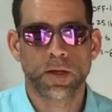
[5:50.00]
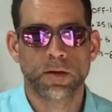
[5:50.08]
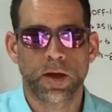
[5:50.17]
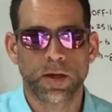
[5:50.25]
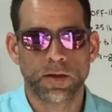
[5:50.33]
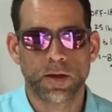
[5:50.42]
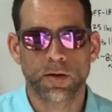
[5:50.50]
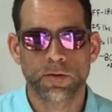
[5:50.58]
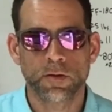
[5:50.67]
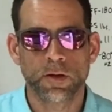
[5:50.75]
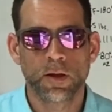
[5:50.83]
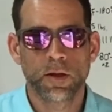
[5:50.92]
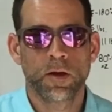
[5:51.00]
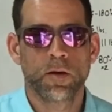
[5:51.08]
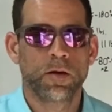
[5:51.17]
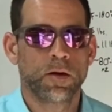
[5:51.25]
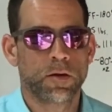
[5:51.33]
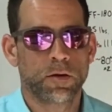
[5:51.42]
and tighten down
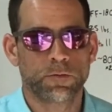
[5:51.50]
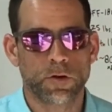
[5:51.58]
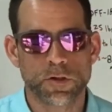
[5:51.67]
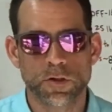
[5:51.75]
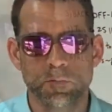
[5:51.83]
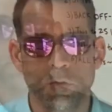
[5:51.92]
the first 2